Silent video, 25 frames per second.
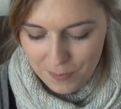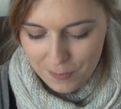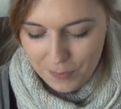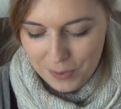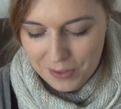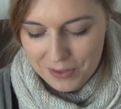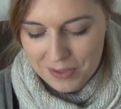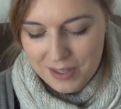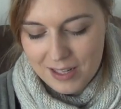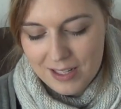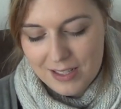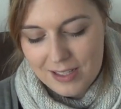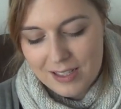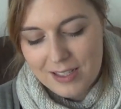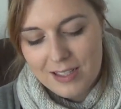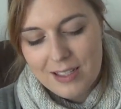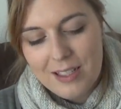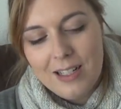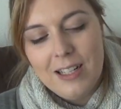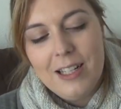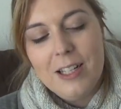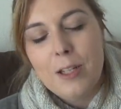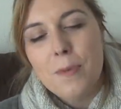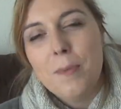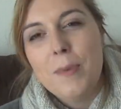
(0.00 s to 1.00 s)
But that's
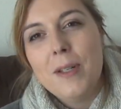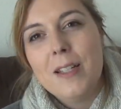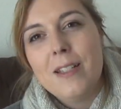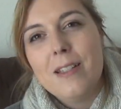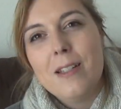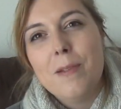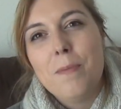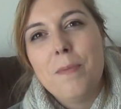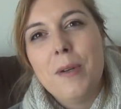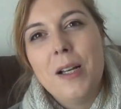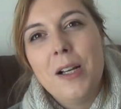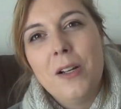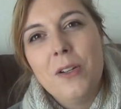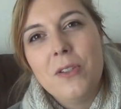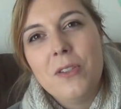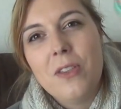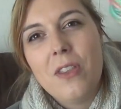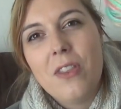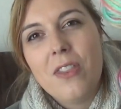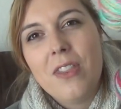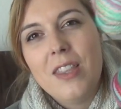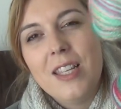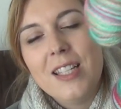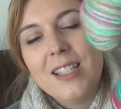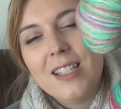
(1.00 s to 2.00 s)
a little bit
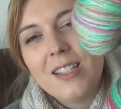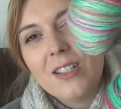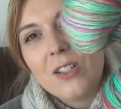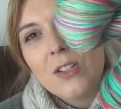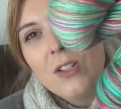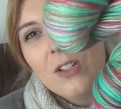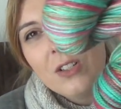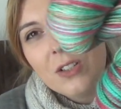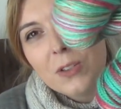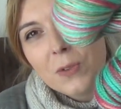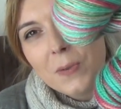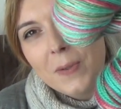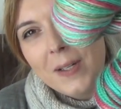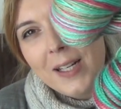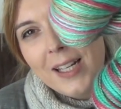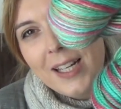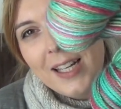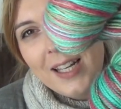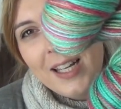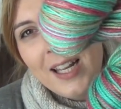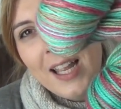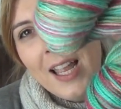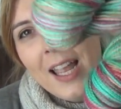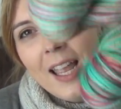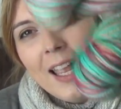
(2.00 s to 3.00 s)
about this
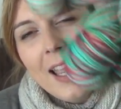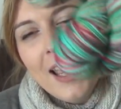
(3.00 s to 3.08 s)
colorway,